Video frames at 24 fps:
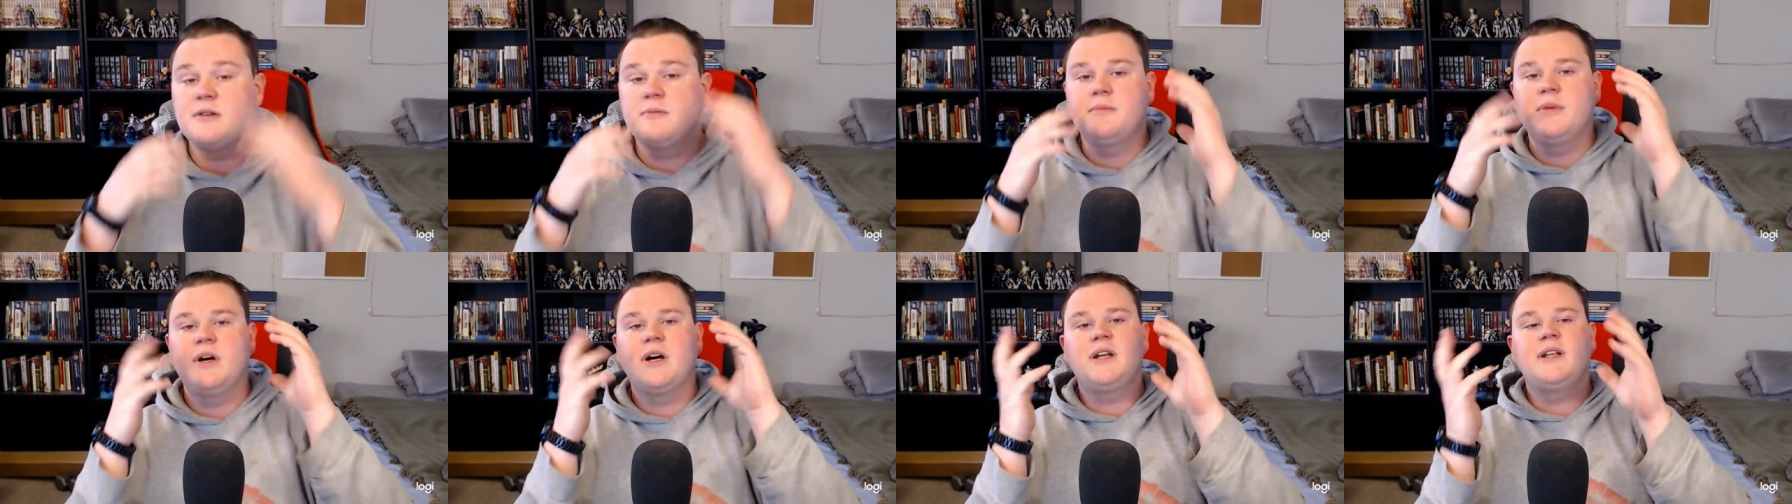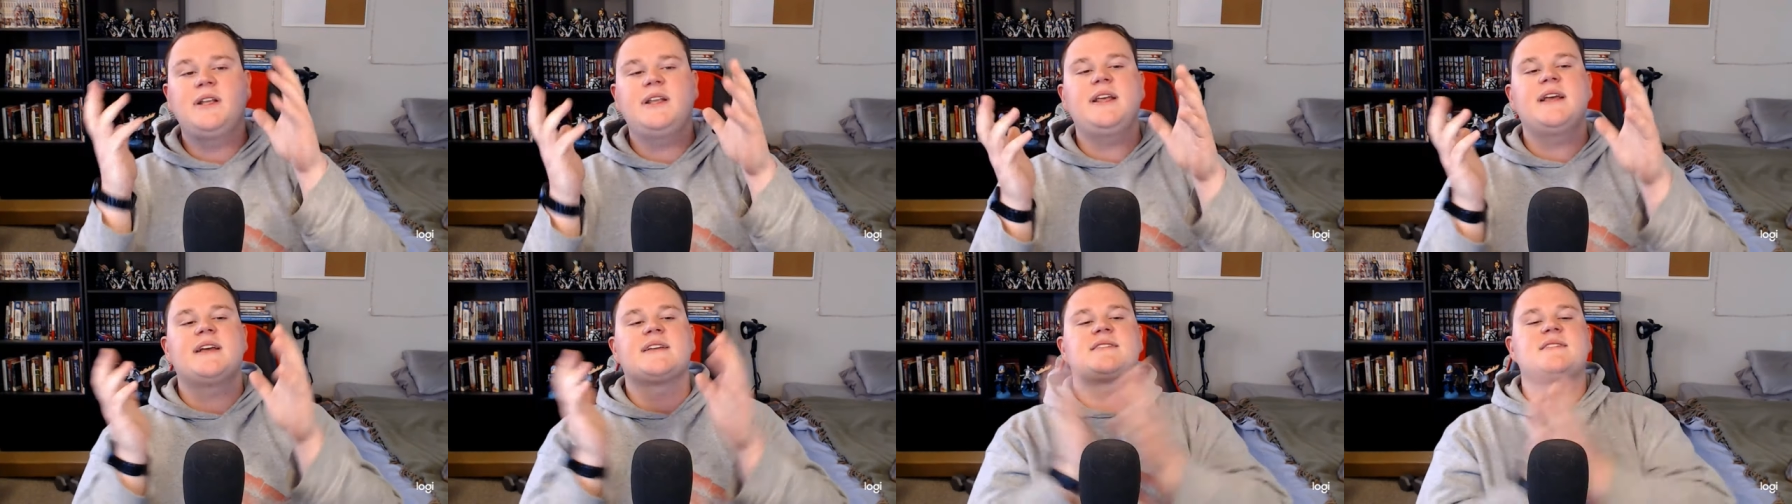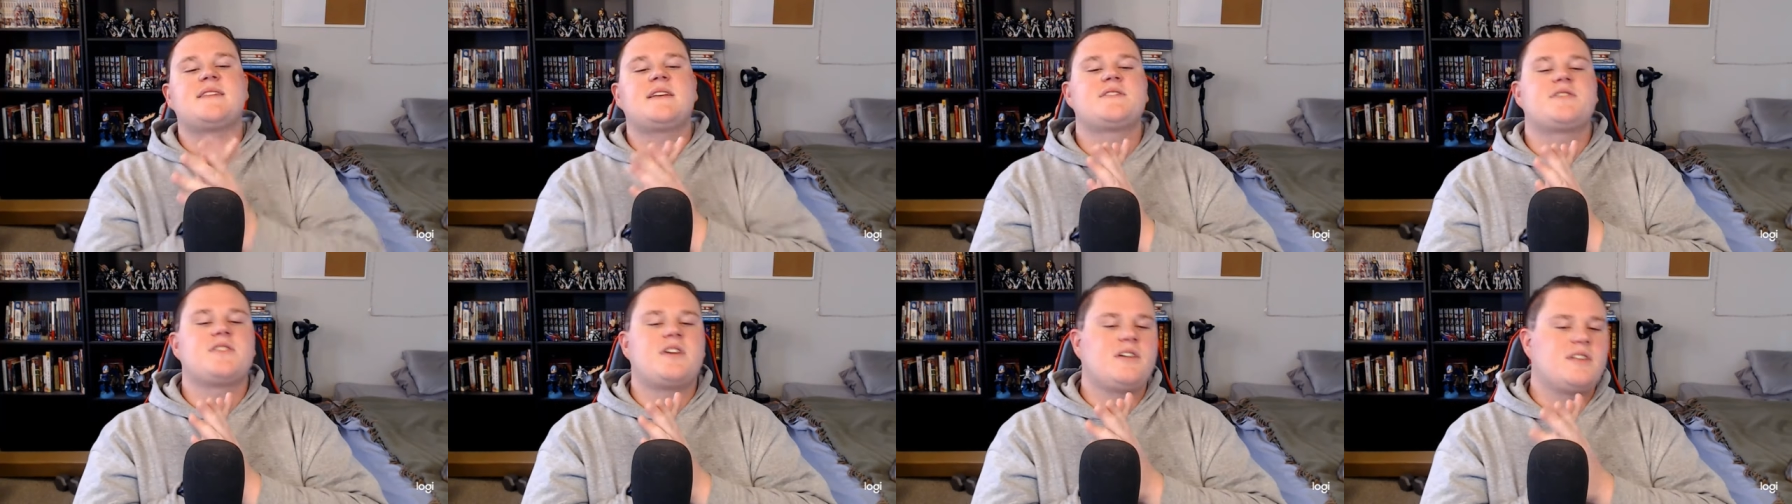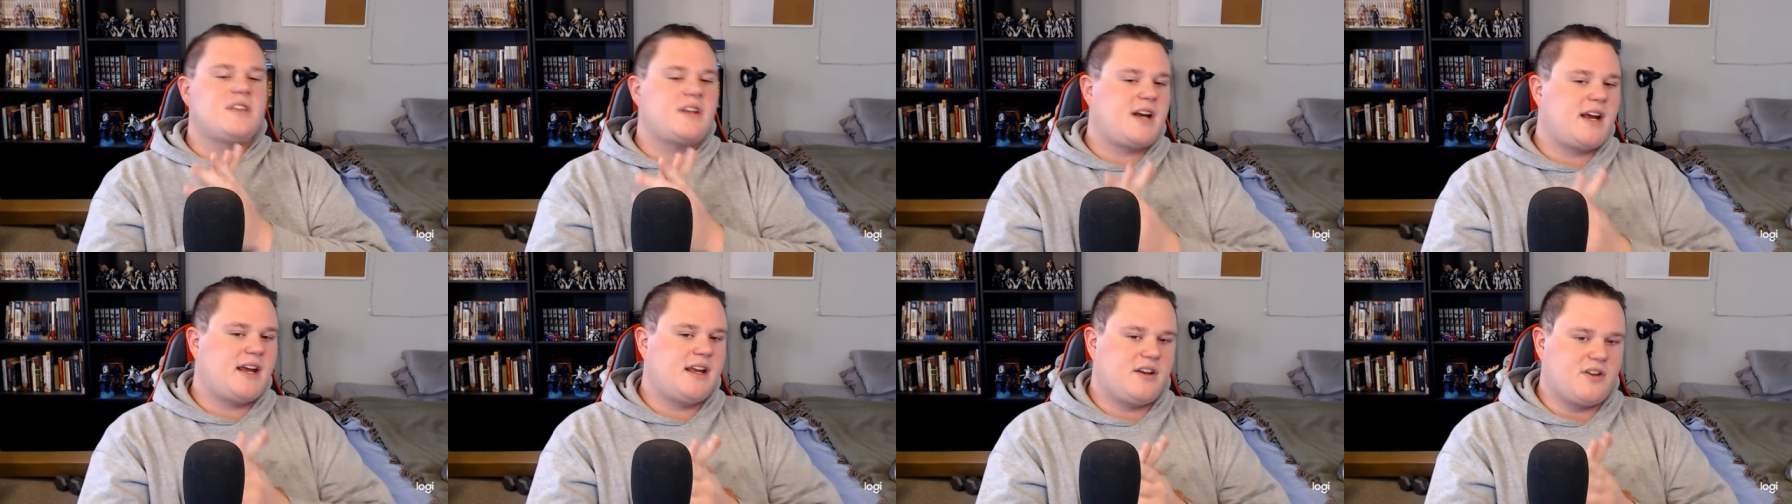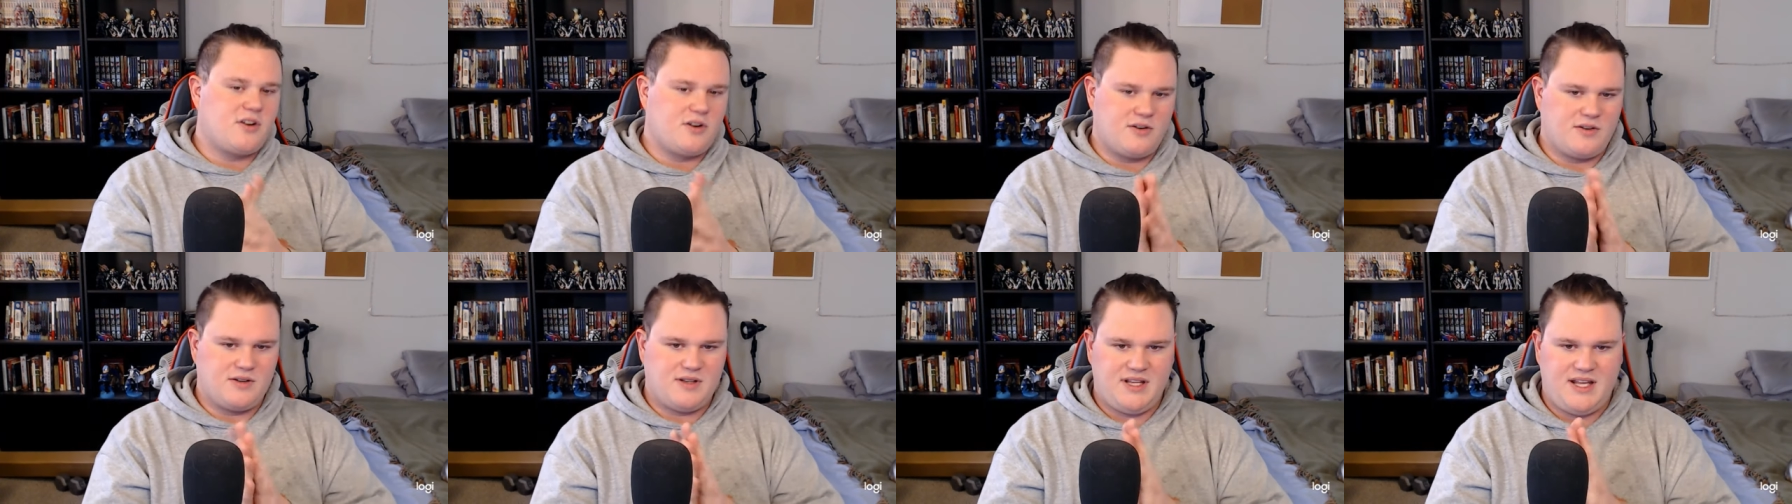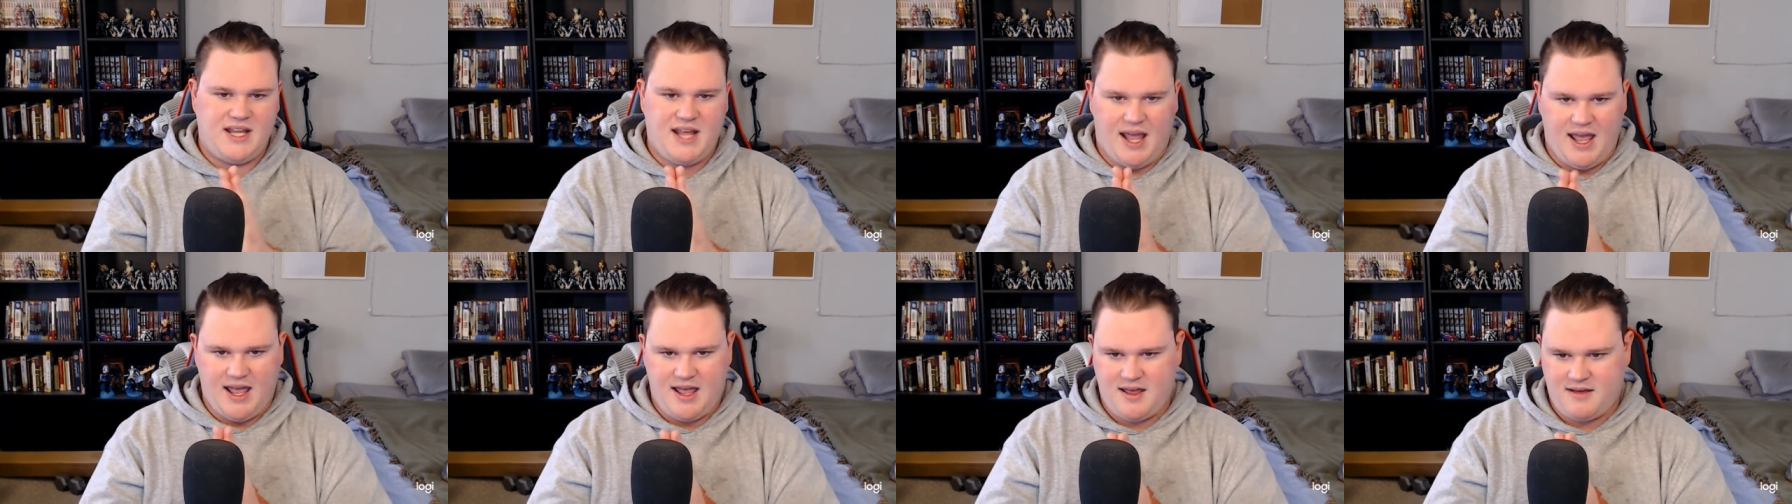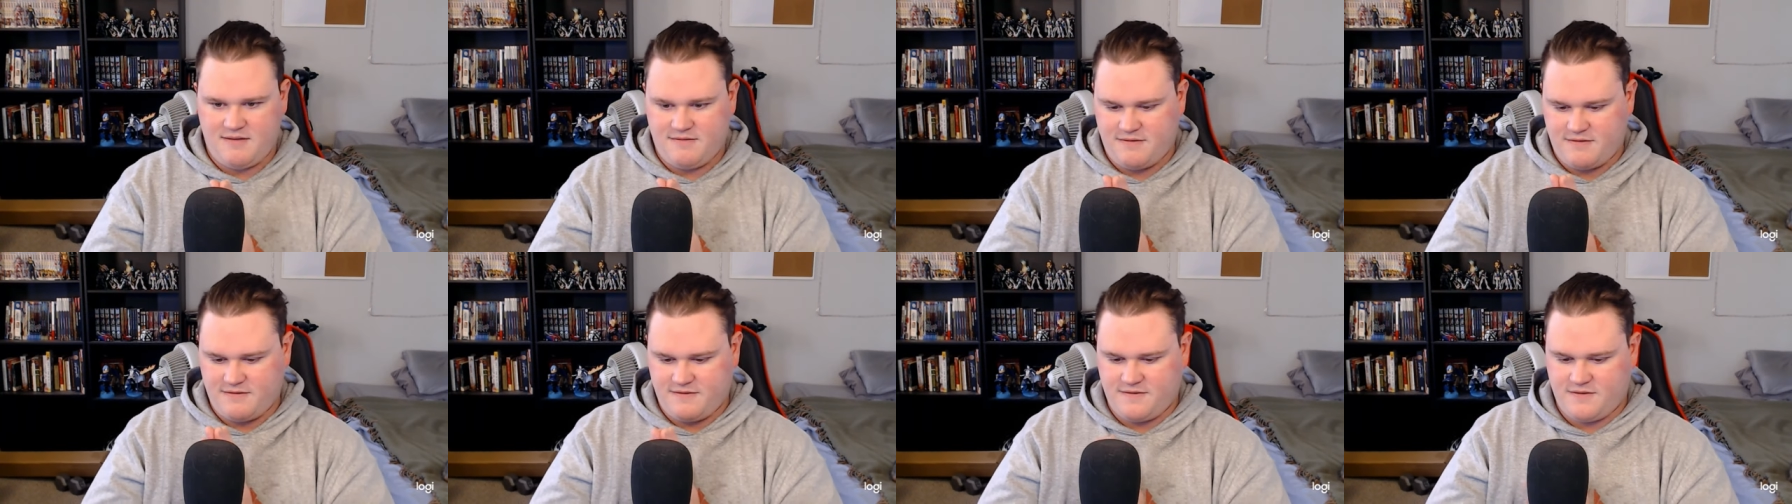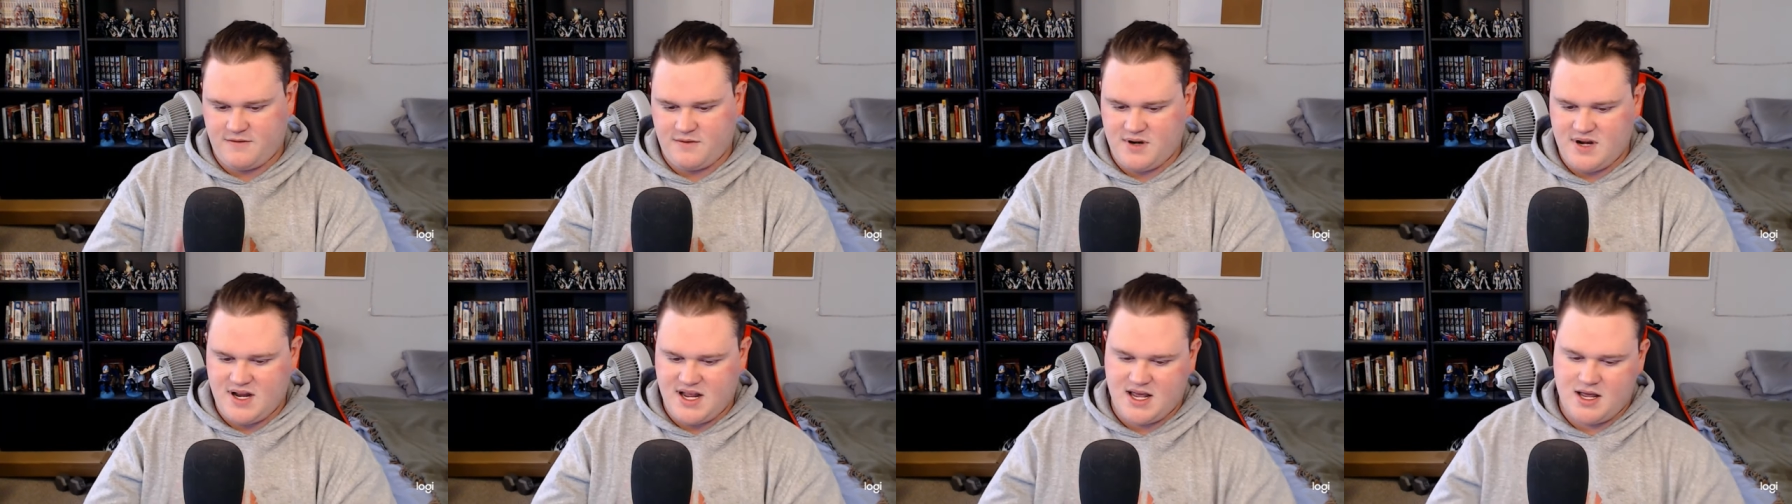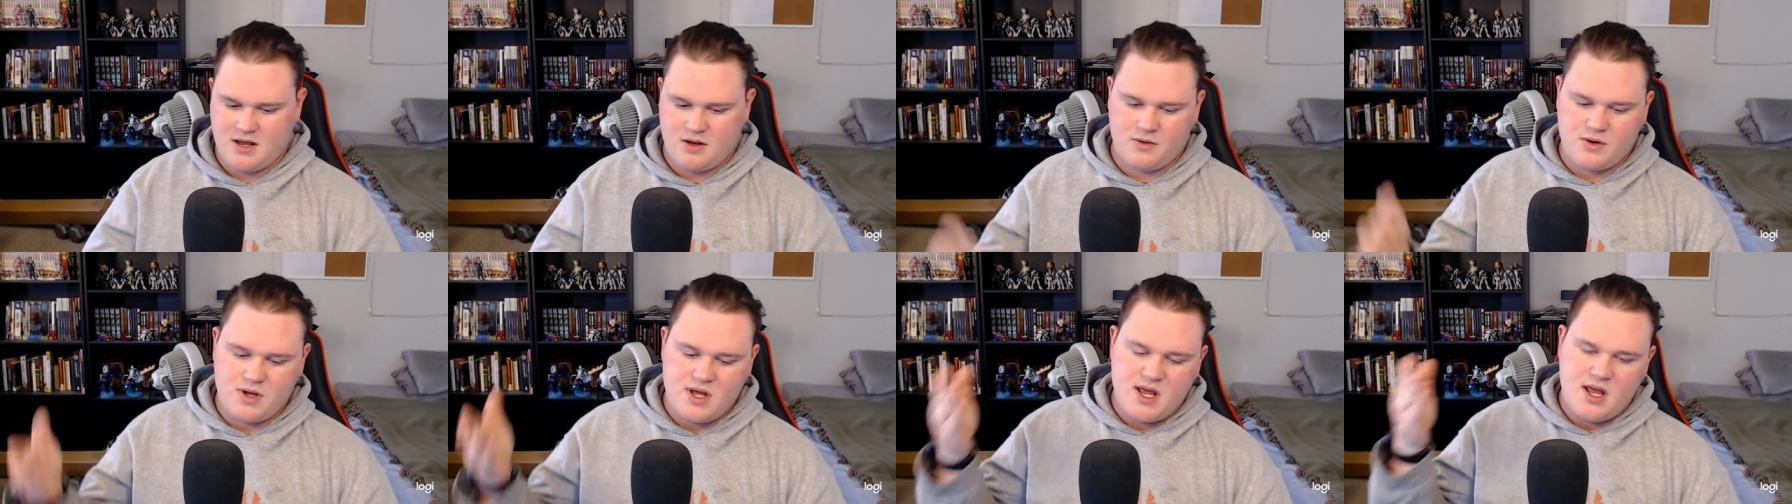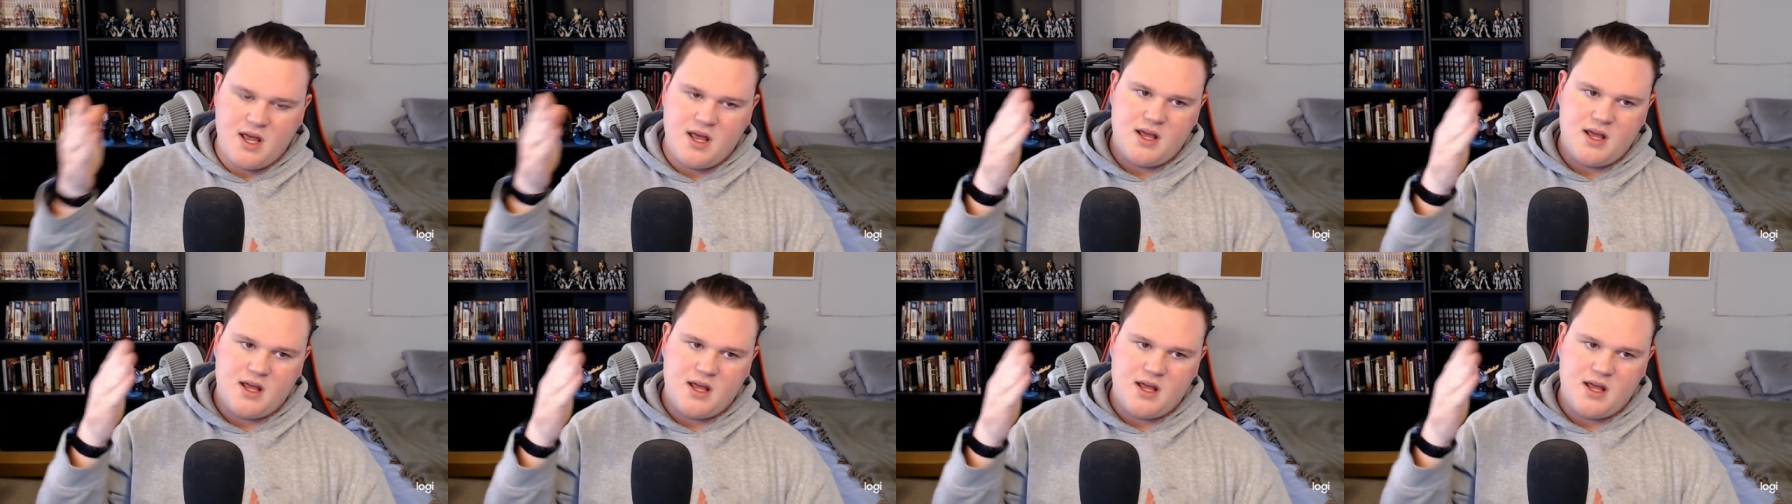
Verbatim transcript: But yes, that's all that I currently have for now.